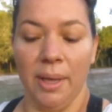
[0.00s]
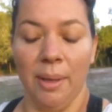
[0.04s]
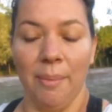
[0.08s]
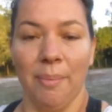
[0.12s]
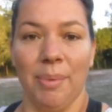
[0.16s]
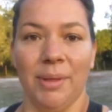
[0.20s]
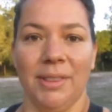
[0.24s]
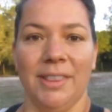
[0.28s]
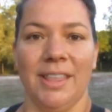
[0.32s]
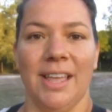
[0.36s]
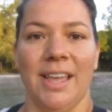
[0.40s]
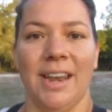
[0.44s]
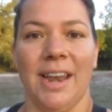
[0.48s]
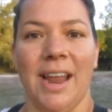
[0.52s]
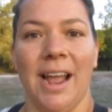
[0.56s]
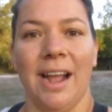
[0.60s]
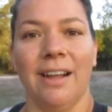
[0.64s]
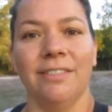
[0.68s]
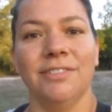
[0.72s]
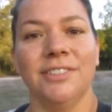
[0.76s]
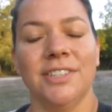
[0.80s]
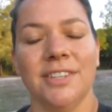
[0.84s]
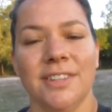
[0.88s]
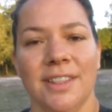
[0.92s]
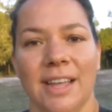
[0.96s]
but then
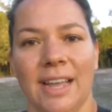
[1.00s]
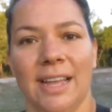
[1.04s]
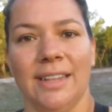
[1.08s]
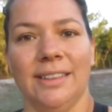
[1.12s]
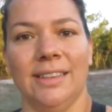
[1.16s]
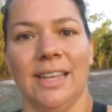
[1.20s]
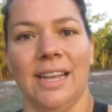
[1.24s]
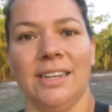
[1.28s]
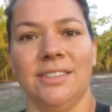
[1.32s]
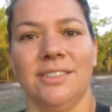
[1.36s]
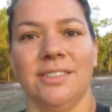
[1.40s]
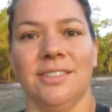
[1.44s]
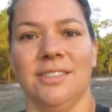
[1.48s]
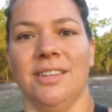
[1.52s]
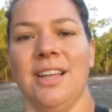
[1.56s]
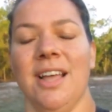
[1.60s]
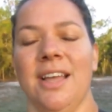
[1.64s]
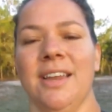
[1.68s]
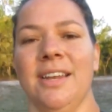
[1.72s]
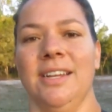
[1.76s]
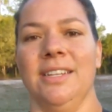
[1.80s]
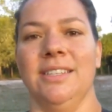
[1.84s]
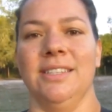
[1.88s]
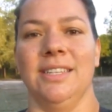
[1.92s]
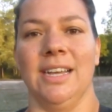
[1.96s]
after that, that just
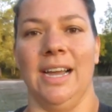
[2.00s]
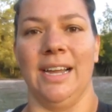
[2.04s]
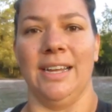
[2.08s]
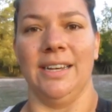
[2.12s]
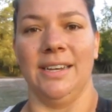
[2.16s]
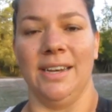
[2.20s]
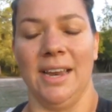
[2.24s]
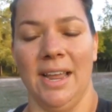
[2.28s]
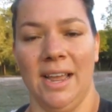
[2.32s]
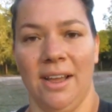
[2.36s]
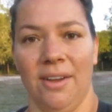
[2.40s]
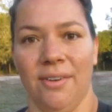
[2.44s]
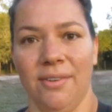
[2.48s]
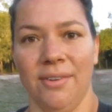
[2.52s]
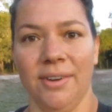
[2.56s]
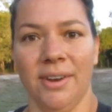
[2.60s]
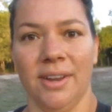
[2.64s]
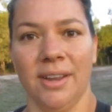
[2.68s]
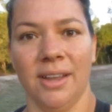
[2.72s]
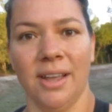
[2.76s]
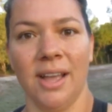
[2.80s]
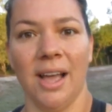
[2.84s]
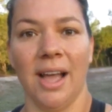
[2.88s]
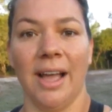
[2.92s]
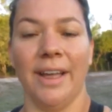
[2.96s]
kind of died down.
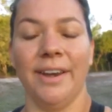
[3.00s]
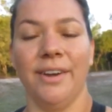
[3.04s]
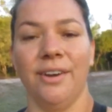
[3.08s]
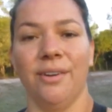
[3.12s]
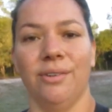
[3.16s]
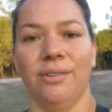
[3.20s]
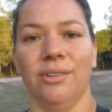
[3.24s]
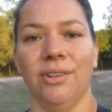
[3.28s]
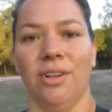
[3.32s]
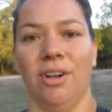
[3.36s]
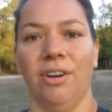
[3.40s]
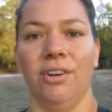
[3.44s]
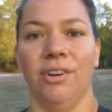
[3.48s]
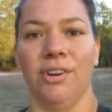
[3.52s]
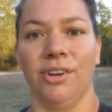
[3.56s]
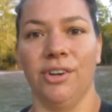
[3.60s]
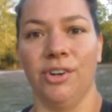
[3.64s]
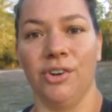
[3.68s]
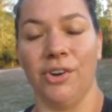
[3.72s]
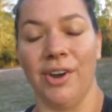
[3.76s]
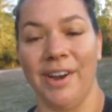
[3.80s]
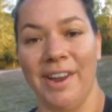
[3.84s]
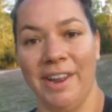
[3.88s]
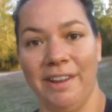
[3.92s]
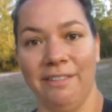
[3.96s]
I no longer
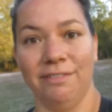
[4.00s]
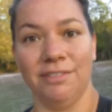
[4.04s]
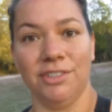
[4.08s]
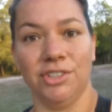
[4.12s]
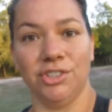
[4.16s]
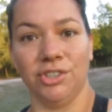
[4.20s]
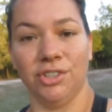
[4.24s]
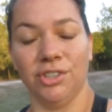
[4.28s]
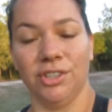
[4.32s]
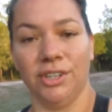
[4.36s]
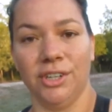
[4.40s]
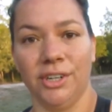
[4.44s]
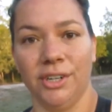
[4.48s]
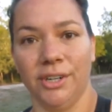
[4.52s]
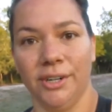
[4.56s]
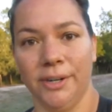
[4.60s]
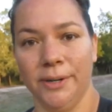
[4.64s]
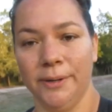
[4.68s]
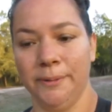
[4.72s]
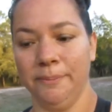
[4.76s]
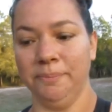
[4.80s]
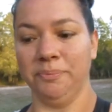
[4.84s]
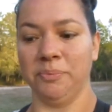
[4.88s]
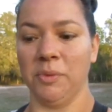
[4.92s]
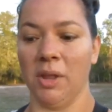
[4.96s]
craved sugar.
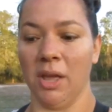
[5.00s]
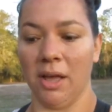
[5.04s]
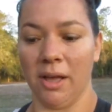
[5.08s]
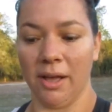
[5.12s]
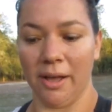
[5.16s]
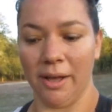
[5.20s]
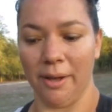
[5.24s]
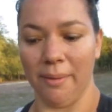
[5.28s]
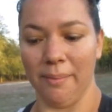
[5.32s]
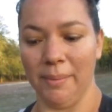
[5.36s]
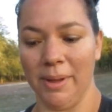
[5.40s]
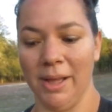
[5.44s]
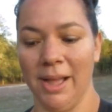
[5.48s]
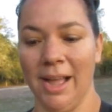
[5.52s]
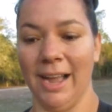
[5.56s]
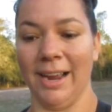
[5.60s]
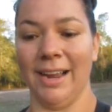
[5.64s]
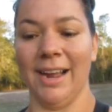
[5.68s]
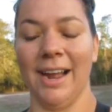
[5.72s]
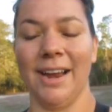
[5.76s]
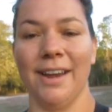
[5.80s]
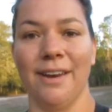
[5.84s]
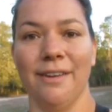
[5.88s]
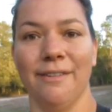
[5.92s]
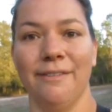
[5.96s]
Um, I
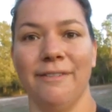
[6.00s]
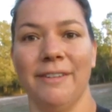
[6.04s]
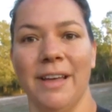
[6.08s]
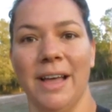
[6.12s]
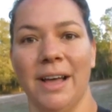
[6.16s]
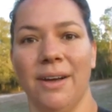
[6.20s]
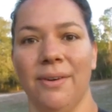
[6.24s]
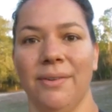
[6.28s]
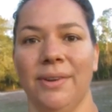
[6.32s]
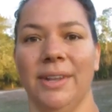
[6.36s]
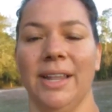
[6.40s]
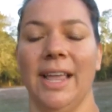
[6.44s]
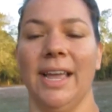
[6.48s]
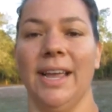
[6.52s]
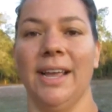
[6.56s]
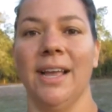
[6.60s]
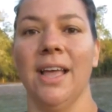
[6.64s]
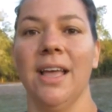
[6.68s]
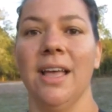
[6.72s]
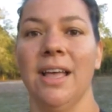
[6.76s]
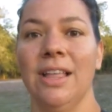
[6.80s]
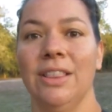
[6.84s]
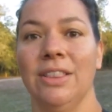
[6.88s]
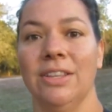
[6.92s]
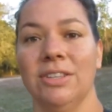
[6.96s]
kind of found like
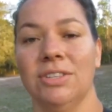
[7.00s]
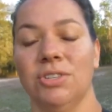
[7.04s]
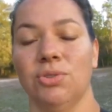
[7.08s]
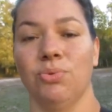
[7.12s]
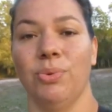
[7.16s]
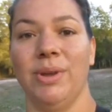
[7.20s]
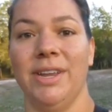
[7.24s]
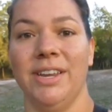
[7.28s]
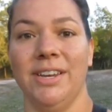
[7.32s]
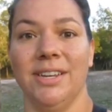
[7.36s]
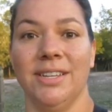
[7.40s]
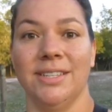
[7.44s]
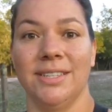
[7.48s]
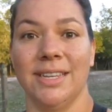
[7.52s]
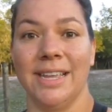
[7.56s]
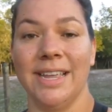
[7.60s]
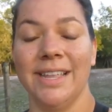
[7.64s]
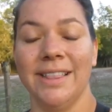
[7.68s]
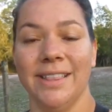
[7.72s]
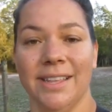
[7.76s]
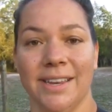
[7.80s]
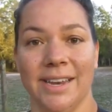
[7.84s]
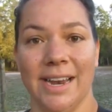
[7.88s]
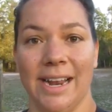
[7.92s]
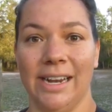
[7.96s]
the sweetness
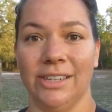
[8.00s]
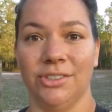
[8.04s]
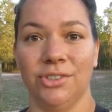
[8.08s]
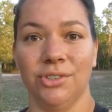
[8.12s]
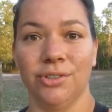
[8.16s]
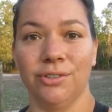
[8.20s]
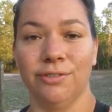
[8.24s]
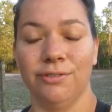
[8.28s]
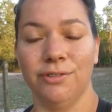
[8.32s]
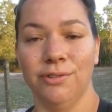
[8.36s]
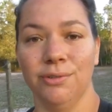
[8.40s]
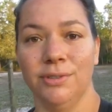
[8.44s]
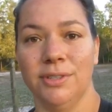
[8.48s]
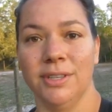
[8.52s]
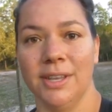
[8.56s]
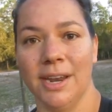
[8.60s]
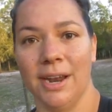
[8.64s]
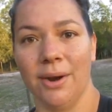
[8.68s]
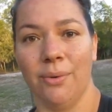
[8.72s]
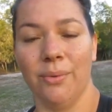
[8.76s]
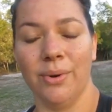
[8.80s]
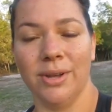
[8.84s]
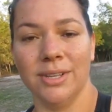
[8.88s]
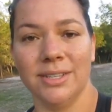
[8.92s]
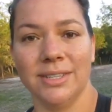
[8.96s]
in the natural foods that I
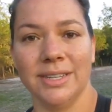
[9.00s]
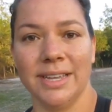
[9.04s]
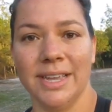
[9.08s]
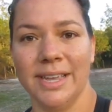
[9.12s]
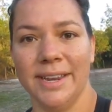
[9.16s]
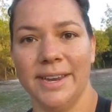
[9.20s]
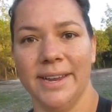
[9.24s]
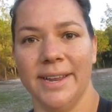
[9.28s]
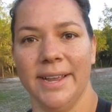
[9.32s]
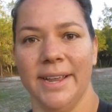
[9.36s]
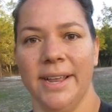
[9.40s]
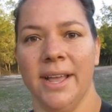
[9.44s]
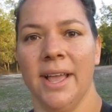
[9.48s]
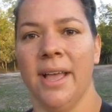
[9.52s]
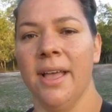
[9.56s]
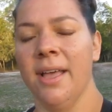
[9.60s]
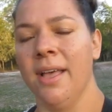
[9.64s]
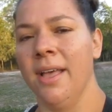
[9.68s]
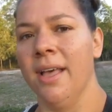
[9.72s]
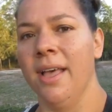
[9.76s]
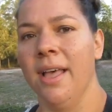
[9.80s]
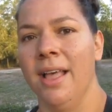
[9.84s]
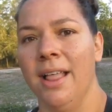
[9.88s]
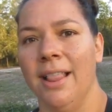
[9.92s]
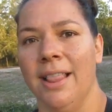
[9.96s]
was eating,
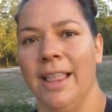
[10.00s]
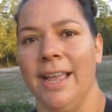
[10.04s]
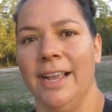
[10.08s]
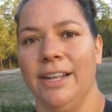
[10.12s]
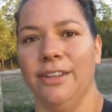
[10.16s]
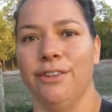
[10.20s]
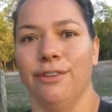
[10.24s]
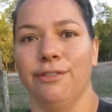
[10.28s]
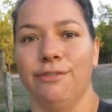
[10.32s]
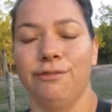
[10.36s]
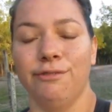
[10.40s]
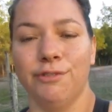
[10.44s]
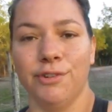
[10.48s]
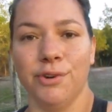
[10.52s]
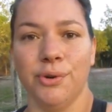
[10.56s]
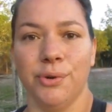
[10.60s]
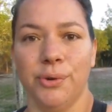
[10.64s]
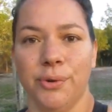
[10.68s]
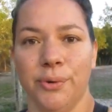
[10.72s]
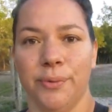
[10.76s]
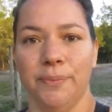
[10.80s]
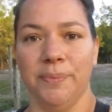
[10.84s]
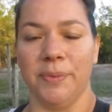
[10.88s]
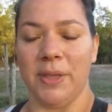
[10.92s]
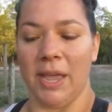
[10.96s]
like the
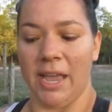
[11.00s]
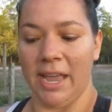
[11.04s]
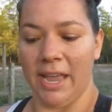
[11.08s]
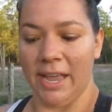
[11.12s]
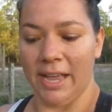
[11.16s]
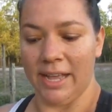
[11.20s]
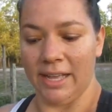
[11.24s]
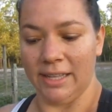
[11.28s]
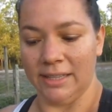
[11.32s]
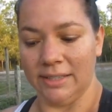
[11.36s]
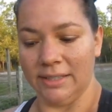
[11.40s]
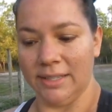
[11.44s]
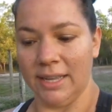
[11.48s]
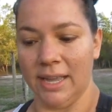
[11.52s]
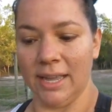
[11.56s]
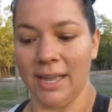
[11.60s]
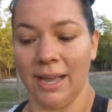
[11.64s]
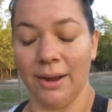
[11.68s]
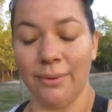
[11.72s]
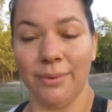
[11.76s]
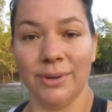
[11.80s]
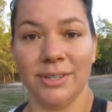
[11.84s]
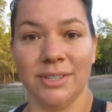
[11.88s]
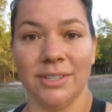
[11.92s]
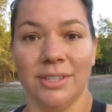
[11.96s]
fruit, and I
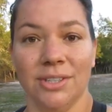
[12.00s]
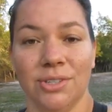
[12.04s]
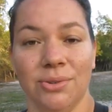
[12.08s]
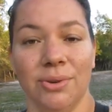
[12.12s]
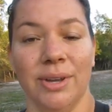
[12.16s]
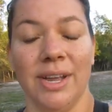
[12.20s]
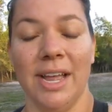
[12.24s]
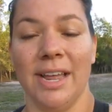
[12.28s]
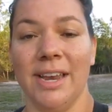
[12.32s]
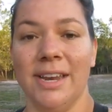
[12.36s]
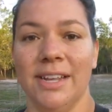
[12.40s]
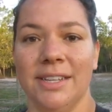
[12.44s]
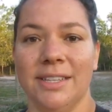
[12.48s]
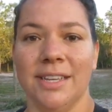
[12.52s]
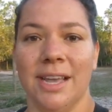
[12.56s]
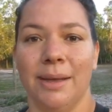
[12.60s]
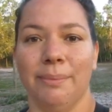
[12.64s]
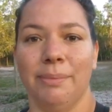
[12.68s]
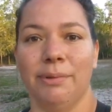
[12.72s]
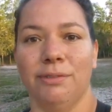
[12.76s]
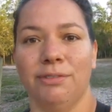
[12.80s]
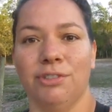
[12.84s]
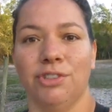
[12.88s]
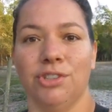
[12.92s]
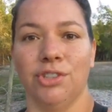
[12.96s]
wasn't doing any
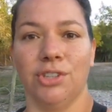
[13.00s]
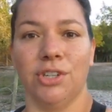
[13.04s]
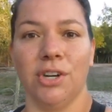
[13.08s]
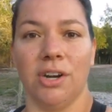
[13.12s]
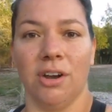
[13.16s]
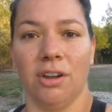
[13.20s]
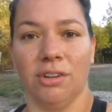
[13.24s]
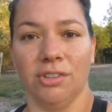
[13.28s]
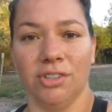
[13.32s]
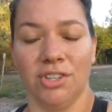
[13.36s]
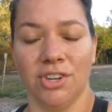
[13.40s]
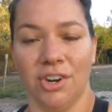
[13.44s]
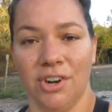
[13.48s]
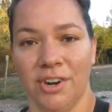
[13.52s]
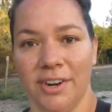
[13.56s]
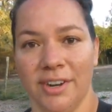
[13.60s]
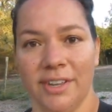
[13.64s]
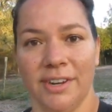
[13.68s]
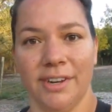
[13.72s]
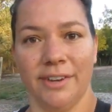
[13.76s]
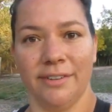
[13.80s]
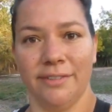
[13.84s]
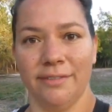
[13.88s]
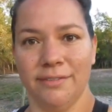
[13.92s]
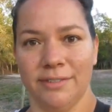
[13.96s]
type of sugar
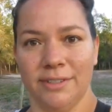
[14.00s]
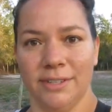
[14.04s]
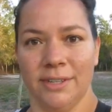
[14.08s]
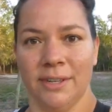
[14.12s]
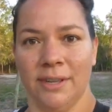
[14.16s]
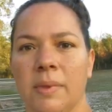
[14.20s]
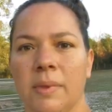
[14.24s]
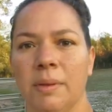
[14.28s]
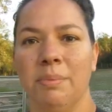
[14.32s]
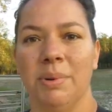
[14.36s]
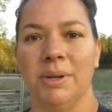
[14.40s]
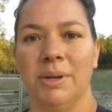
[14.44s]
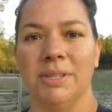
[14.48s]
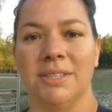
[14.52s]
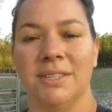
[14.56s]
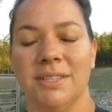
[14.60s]
alternatives but